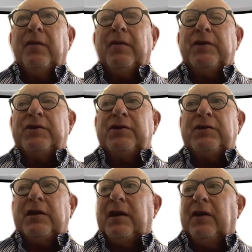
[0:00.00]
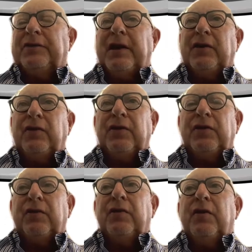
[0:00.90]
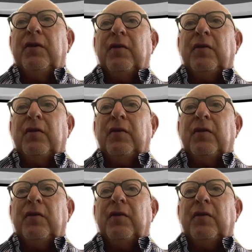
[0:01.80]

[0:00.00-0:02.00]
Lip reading: which I'll take you through